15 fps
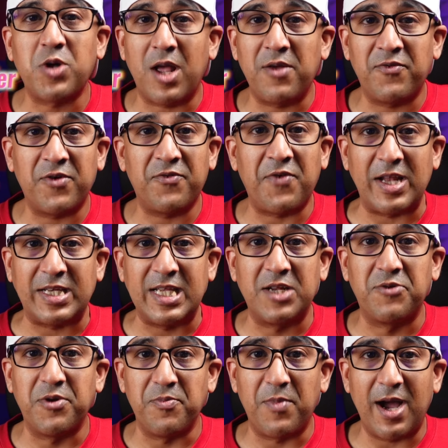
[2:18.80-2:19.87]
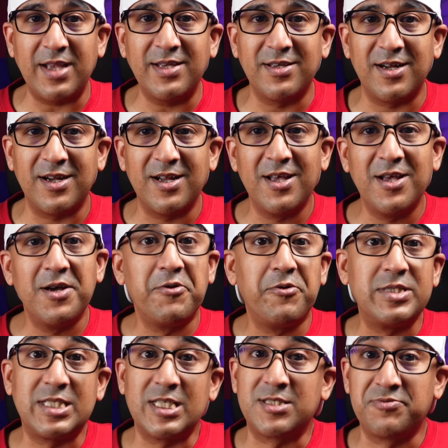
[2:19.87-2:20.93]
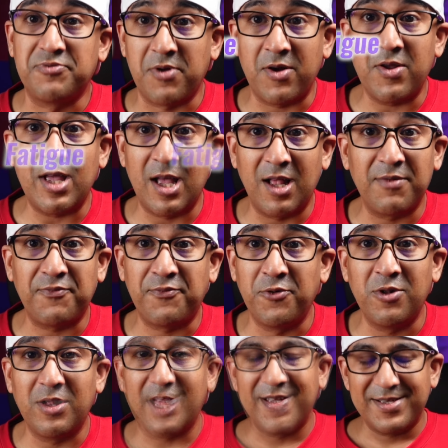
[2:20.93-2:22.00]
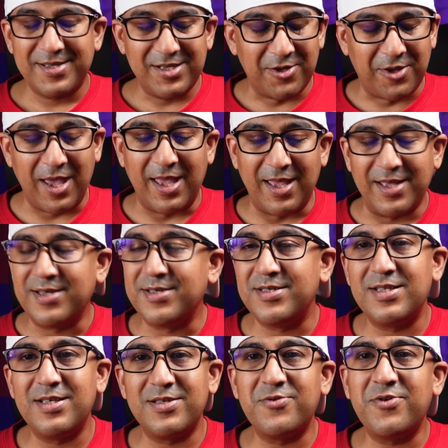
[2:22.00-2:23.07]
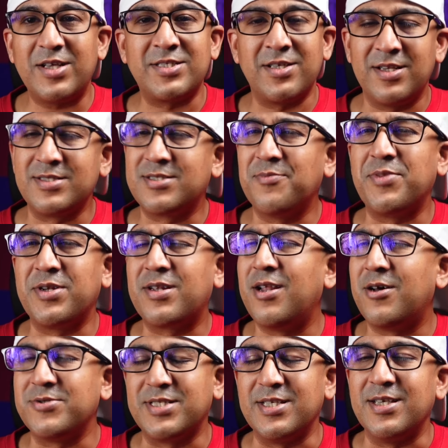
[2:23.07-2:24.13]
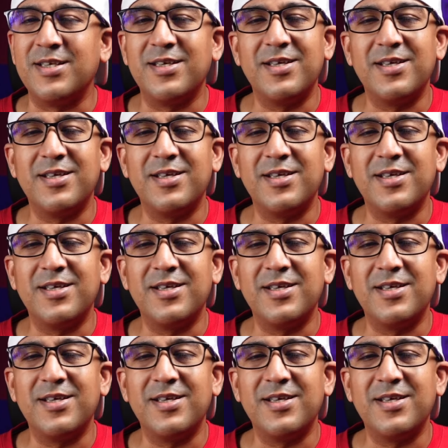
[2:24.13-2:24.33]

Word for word: driver fatigue reminder which is very helpful okay uh, Rachel is a bit lousy